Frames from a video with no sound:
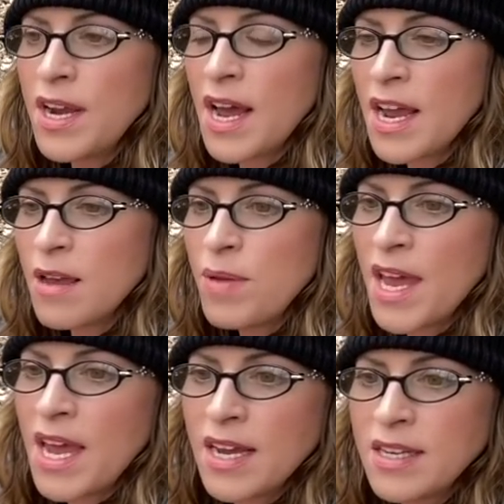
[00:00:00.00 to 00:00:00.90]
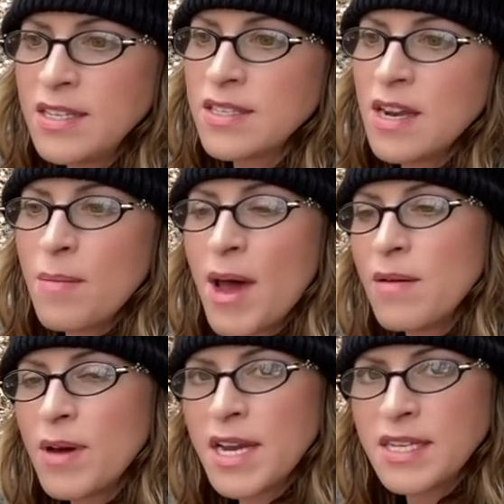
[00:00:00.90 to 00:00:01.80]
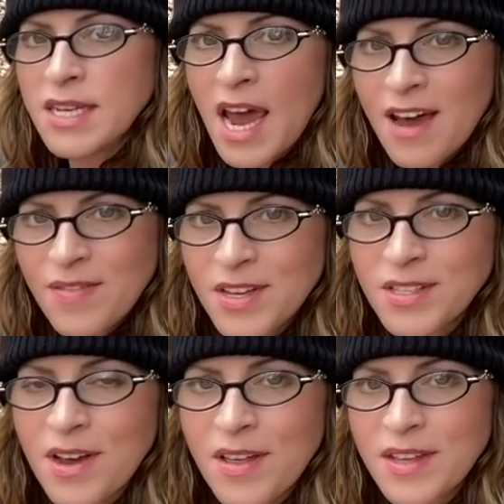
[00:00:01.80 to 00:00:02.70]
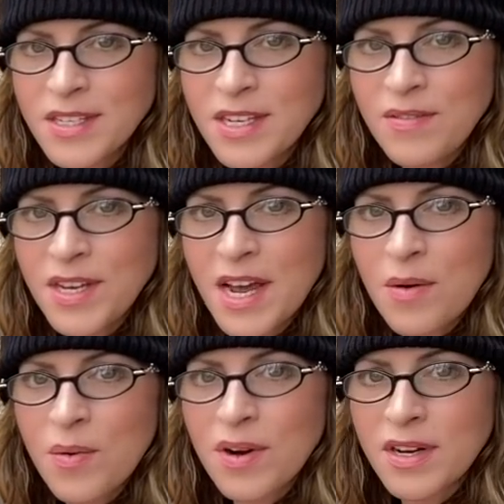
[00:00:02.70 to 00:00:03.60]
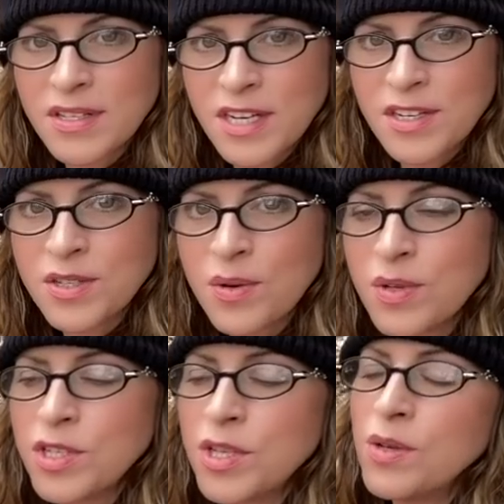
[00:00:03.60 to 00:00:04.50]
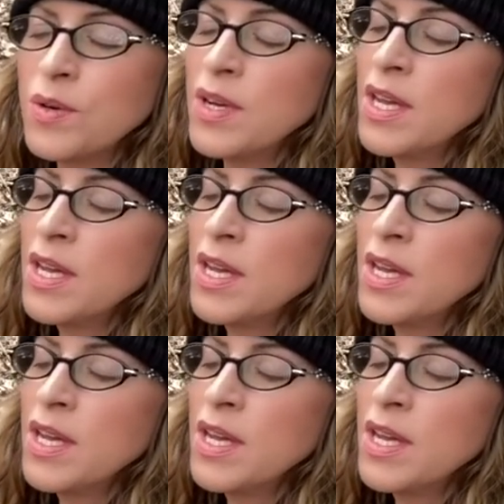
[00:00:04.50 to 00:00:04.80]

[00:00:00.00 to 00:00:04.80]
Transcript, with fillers: I am paying a decent amount of money to have this on the TV network, as I just told you.